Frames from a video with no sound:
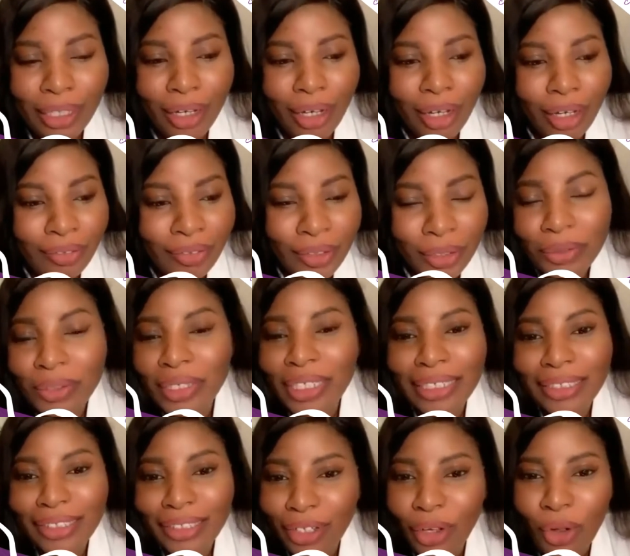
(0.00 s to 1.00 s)
There
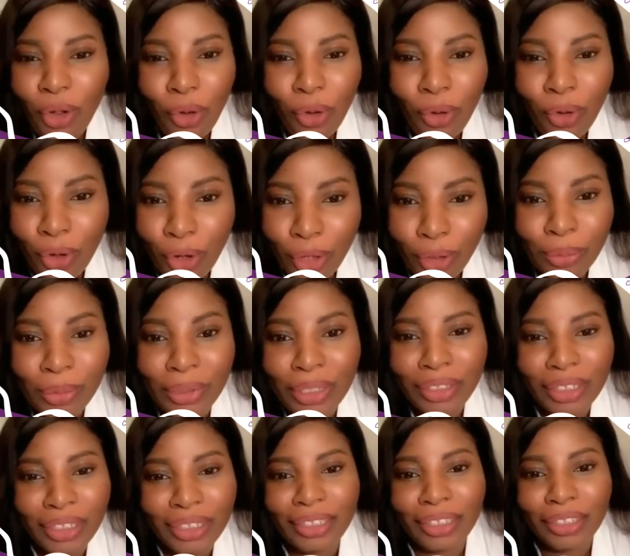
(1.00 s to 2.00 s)
is a whole
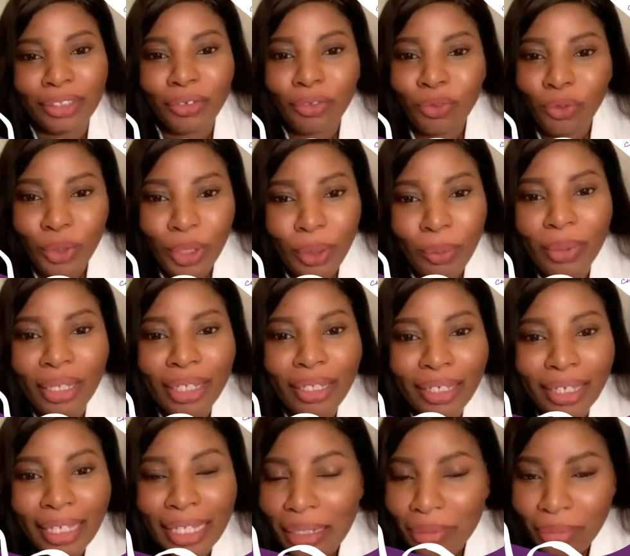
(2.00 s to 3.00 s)
community of women
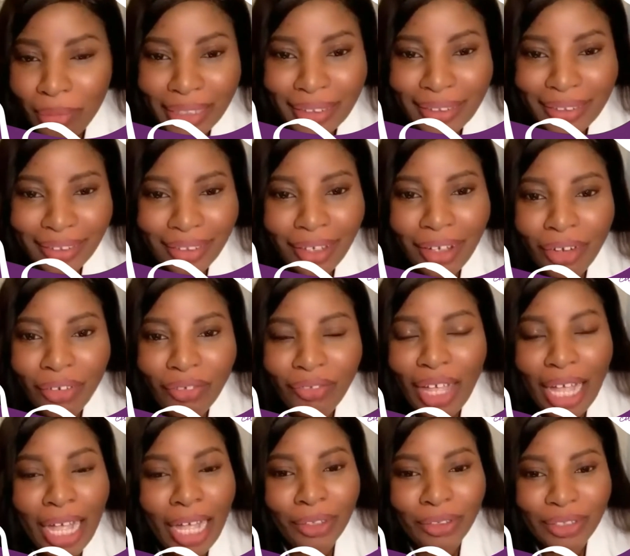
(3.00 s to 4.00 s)
like myself
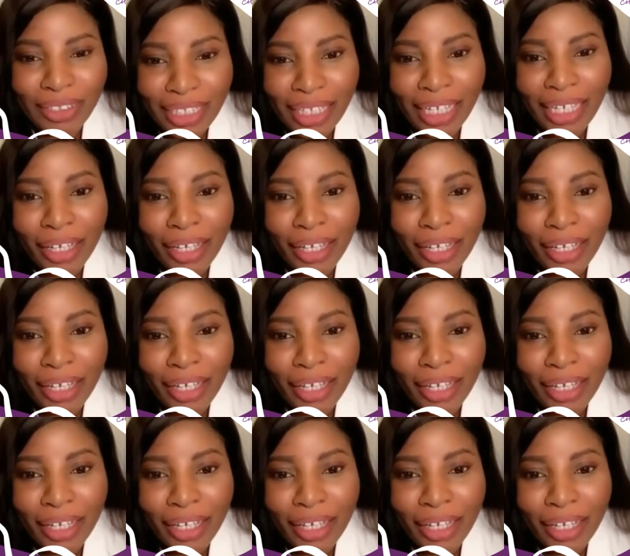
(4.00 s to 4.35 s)
out there